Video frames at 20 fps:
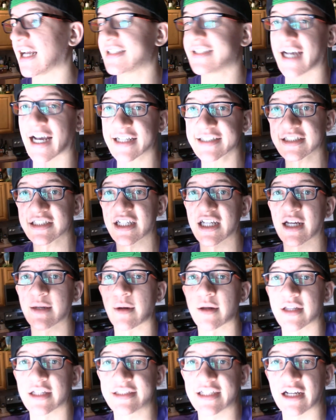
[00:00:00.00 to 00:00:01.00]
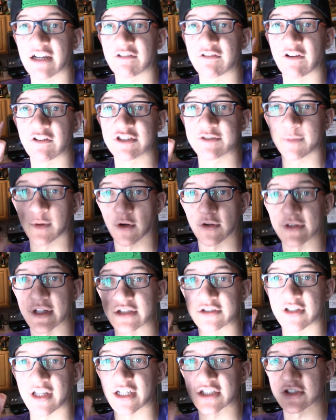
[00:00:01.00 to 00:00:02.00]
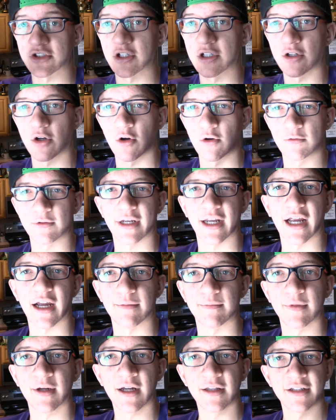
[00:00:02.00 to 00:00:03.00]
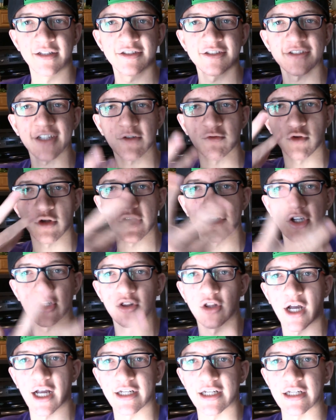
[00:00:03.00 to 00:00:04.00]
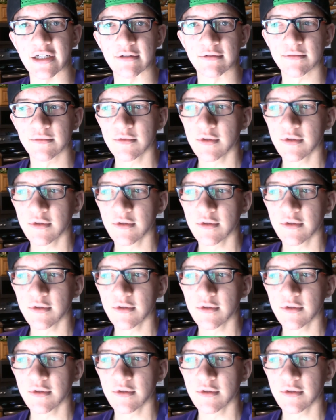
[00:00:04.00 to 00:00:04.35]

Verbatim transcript: texted him on the day of his birthday, so that's good. Oh, damn. This is like really good lighting.